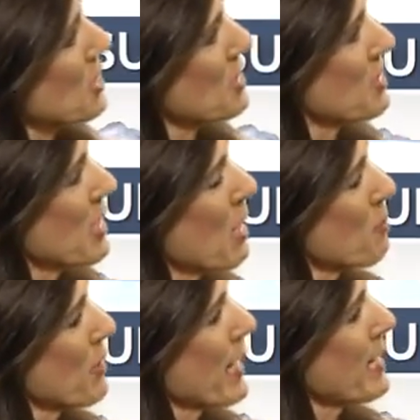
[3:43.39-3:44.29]
into the
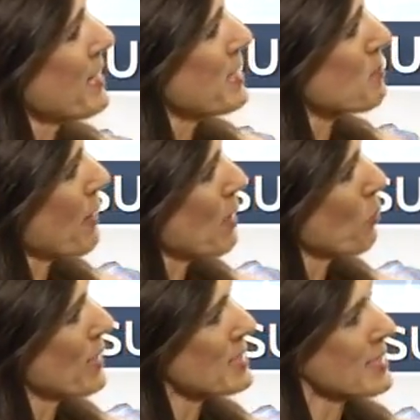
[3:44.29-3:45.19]
upper 80s by
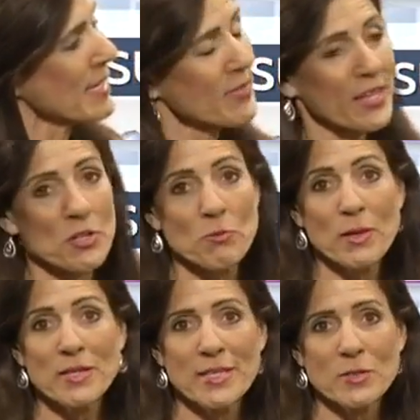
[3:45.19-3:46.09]
Wednesday, and that
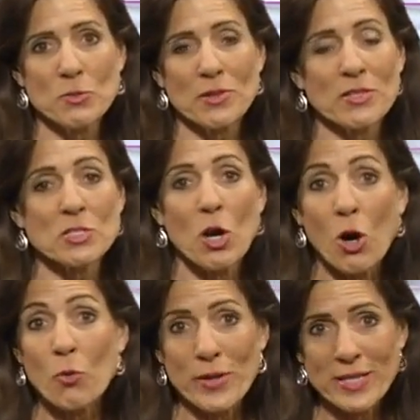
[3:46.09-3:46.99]
humidity is with us
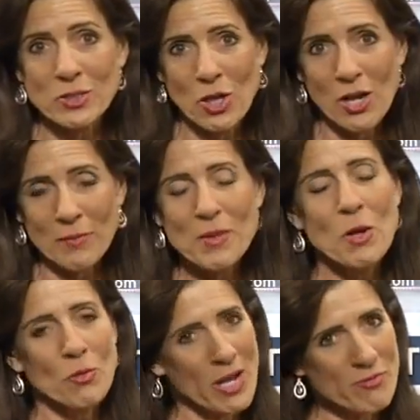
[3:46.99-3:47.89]
all week long.
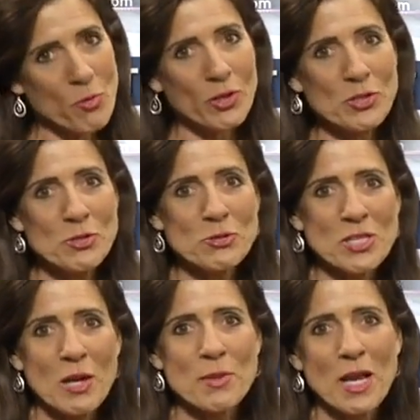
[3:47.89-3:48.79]
We'll have more news
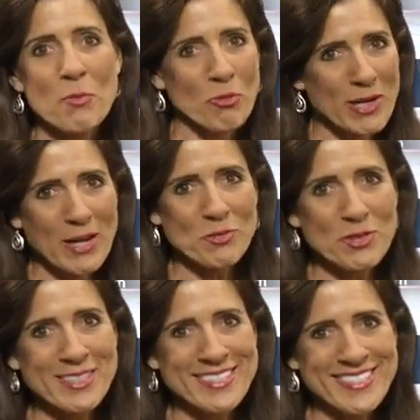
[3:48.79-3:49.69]
coming up right after
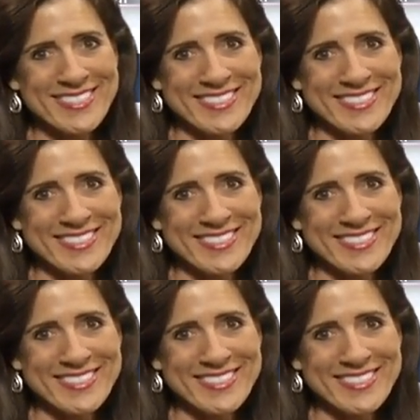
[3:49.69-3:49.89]
this.